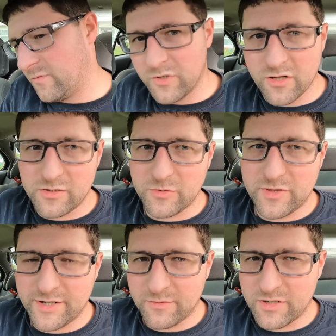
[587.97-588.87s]
One other little
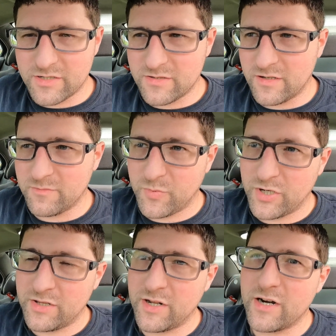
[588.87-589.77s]
thing I want to
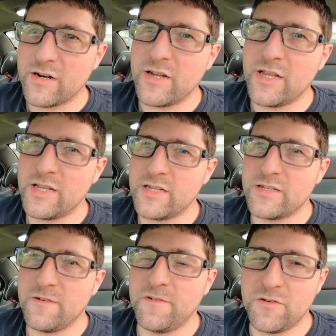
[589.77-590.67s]
put in there
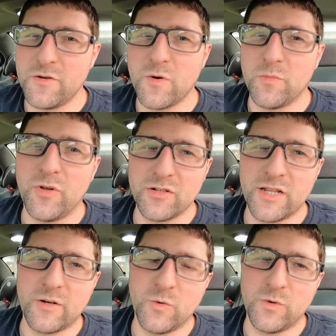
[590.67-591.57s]
is if you do unplug
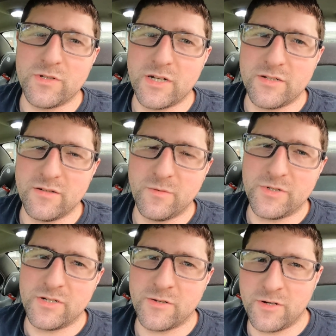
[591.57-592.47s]
that coolant sensor,
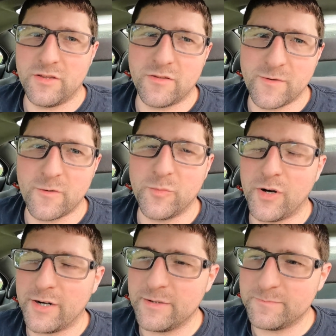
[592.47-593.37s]
which is underneath the throttle
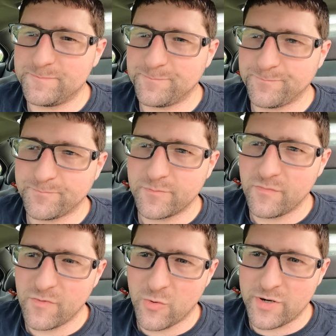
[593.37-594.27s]
body
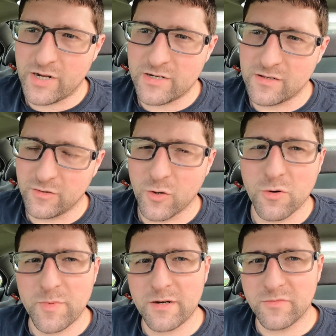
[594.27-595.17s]
going into the
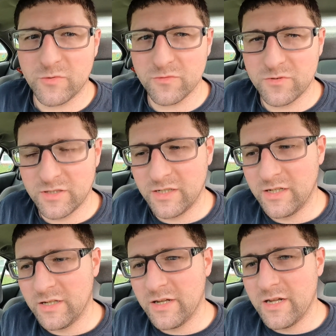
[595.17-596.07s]
lower manifold,
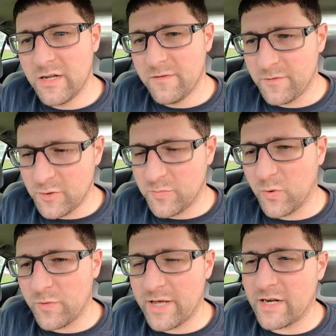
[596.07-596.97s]
if you do
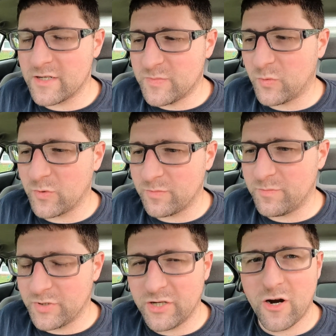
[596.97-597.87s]
pull that, it does
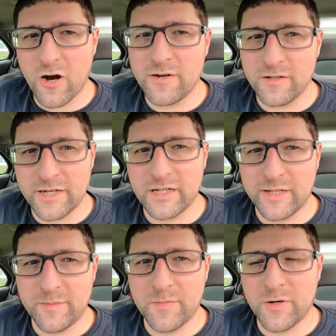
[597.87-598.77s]
put the car into like a
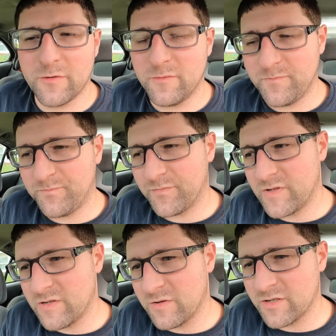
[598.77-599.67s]
limp mode,
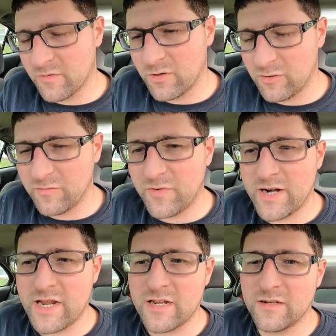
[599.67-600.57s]
so it's going to run a little
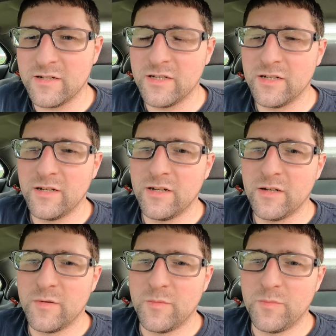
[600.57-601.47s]
funny.
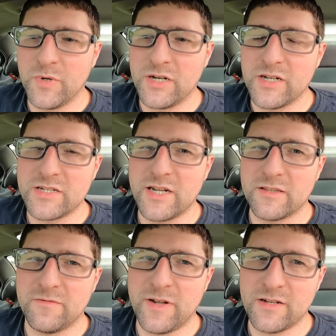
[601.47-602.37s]
but it does
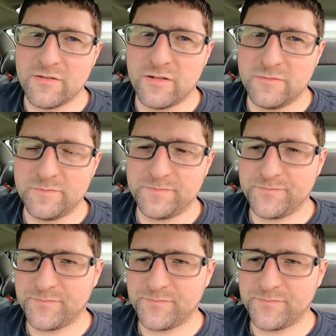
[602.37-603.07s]
kick the fans on,